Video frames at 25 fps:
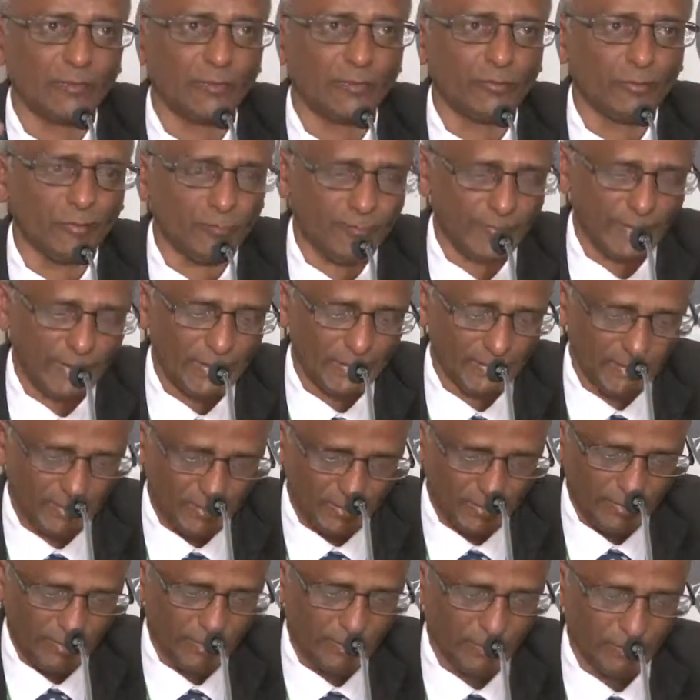in good faith,
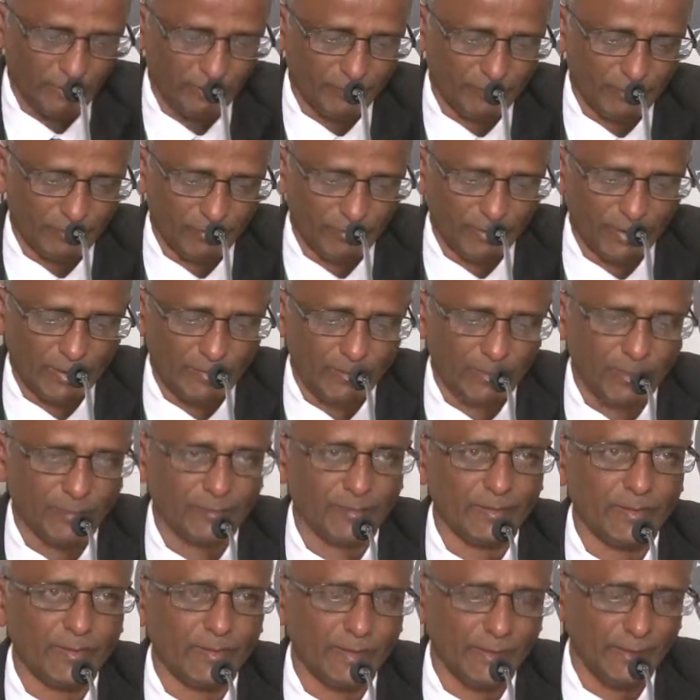you've told them
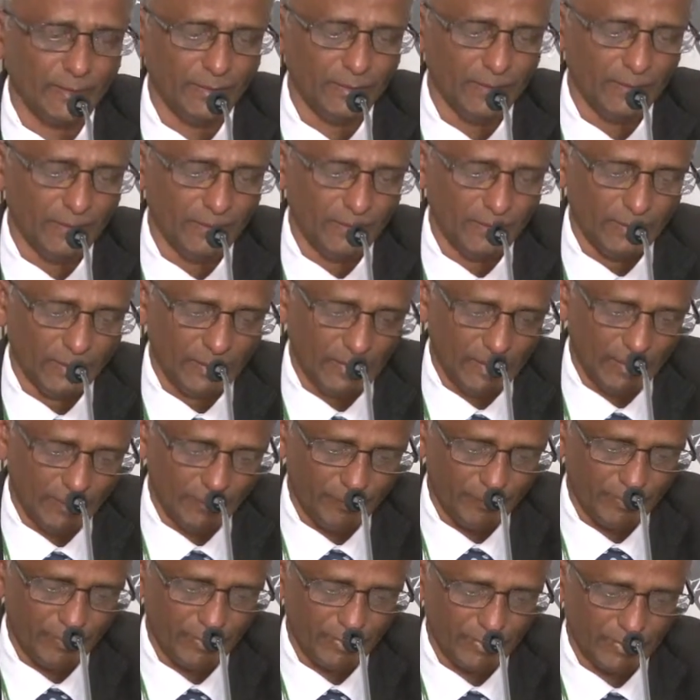everything.
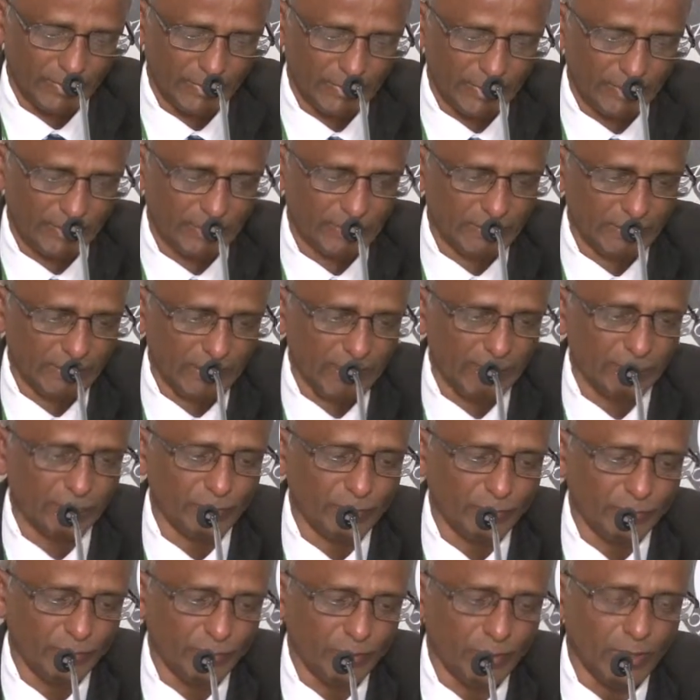That's enough
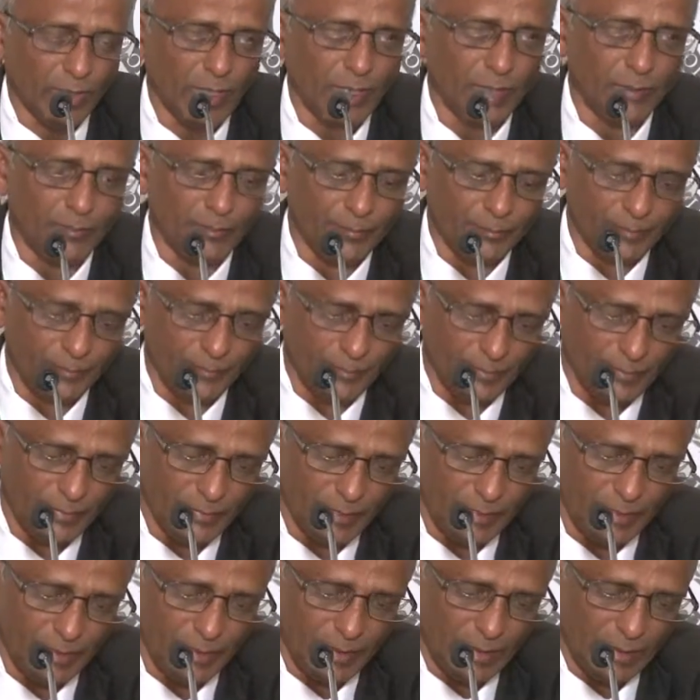to,
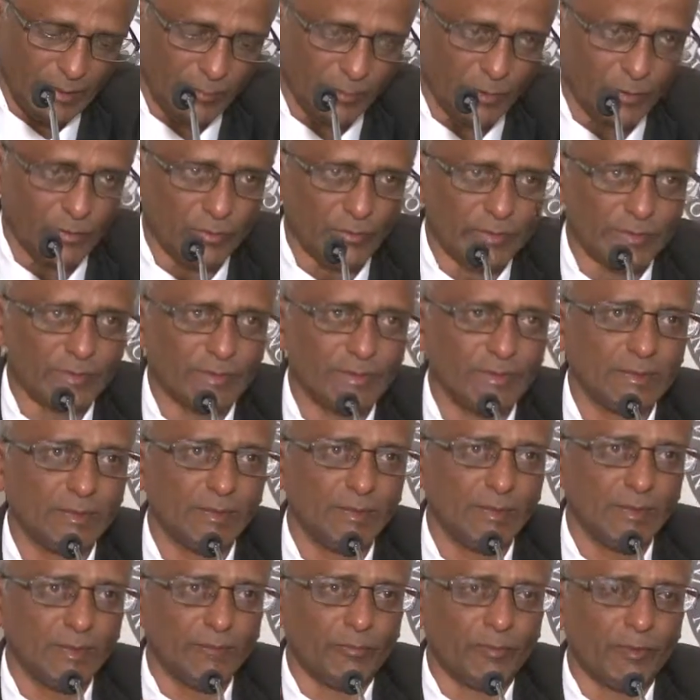because
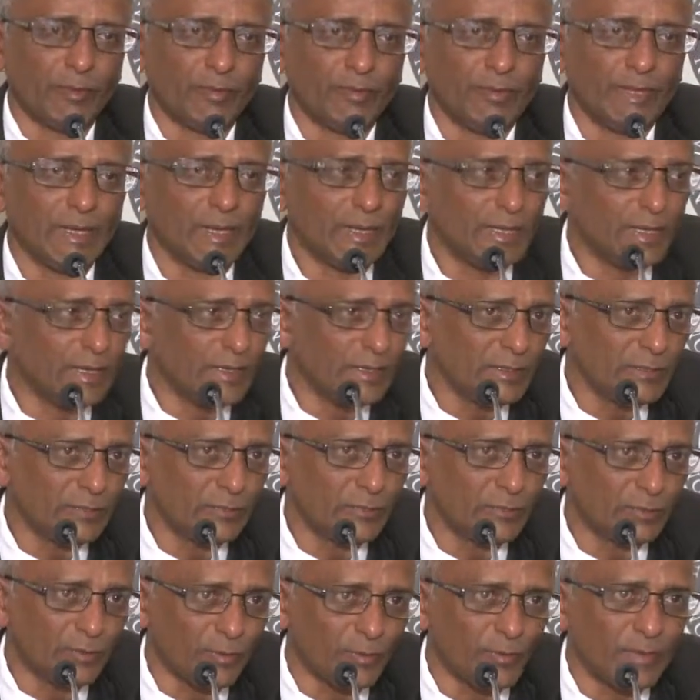one of the other
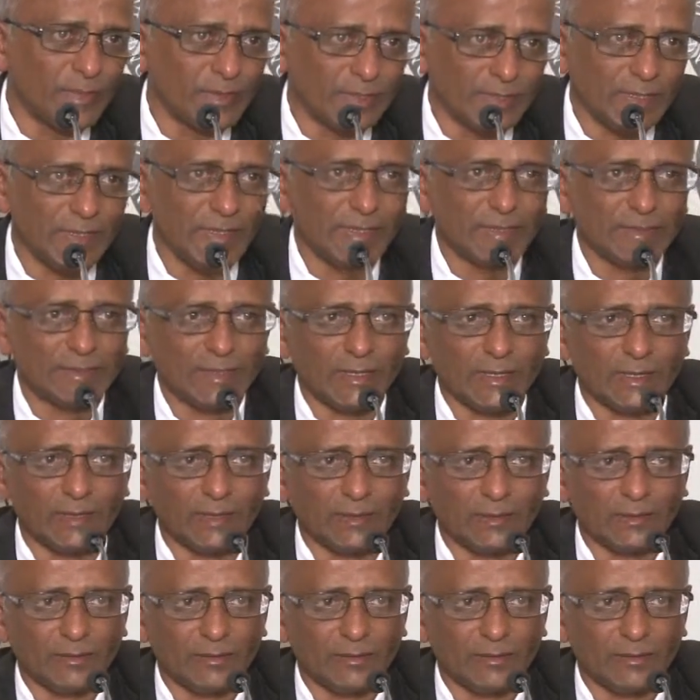issues always is that